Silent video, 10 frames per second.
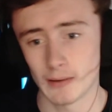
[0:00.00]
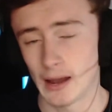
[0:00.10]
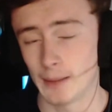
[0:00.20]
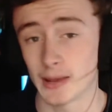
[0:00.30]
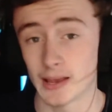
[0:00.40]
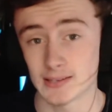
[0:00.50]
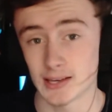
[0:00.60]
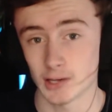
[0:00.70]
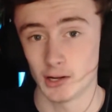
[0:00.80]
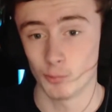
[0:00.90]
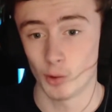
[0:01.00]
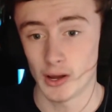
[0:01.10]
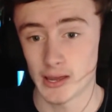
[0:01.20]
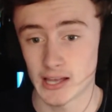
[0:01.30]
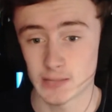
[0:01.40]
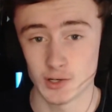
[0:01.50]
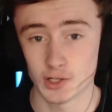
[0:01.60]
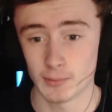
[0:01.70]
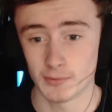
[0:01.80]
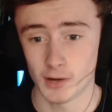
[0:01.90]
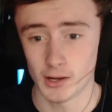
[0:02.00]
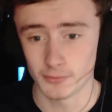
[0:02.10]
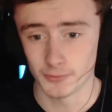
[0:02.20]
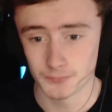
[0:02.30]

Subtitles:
And I guess that's kind of why it gets position number 5.